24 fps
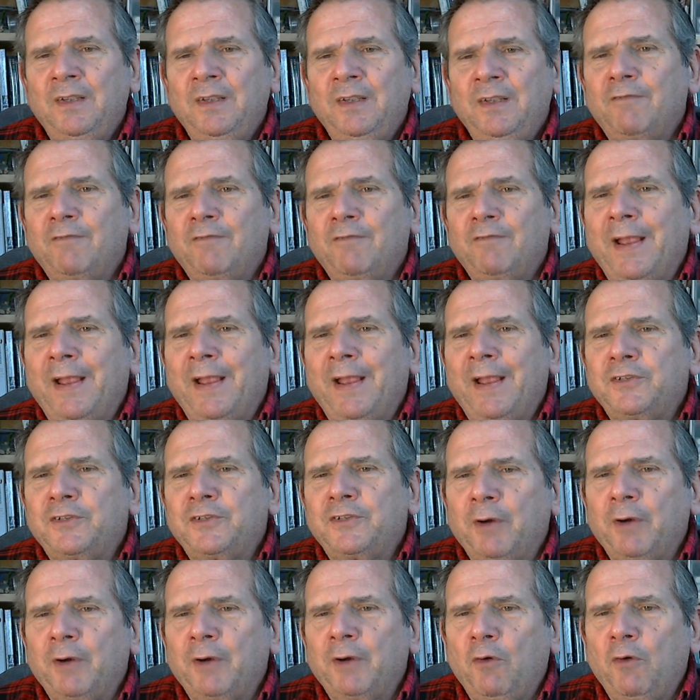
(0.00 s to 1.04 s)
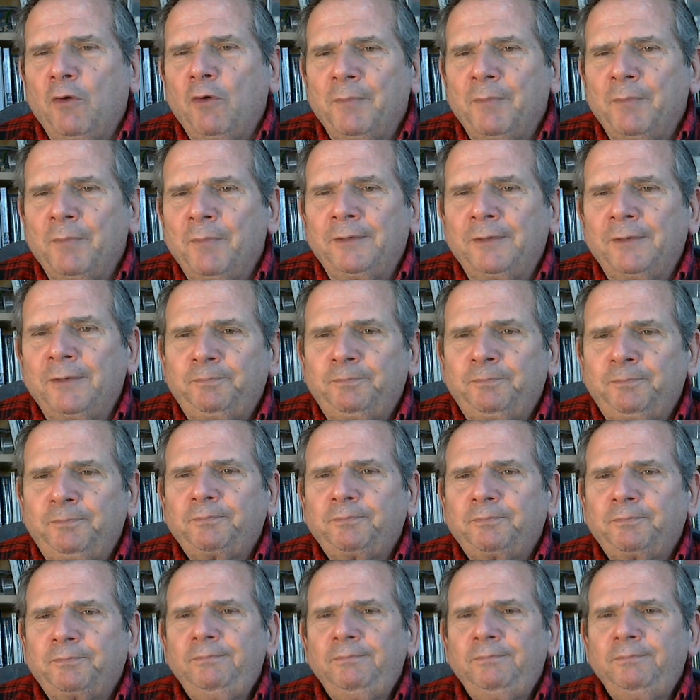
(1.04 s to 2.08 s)
and fancier equipment,
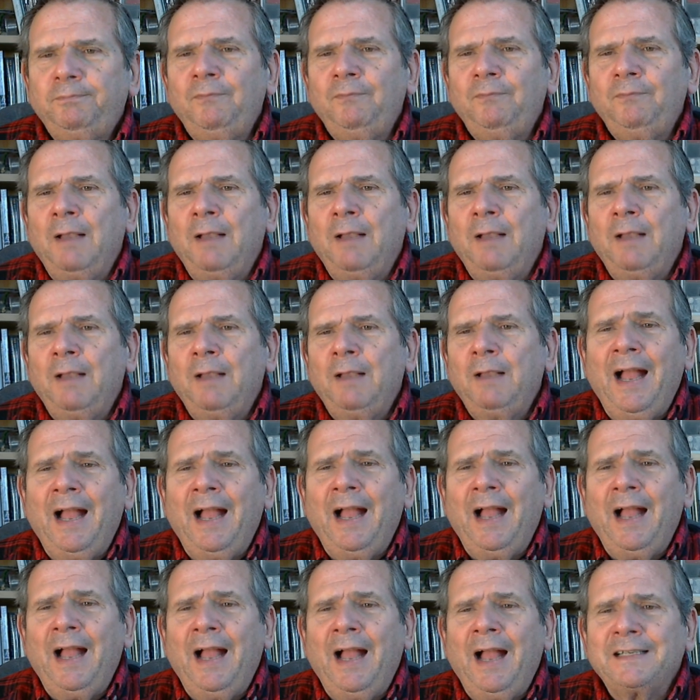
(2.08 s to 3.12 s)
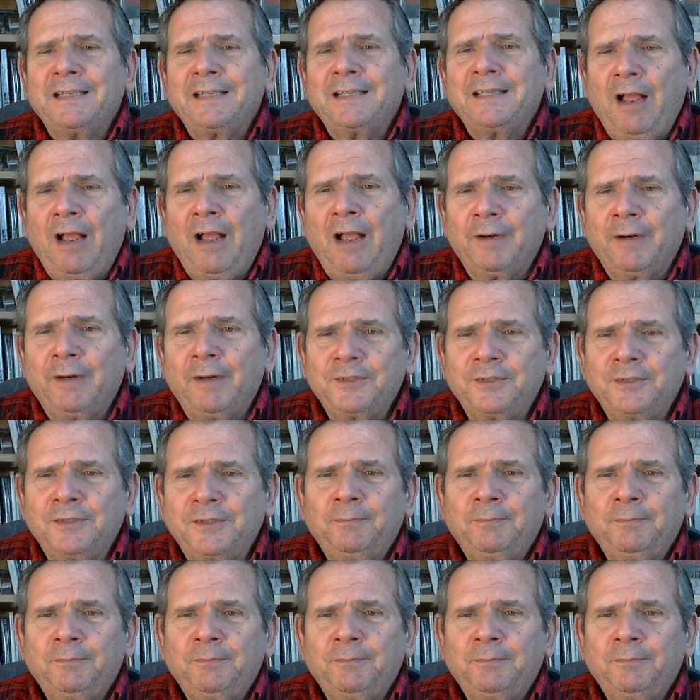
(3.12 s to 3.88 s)
paying high salaries.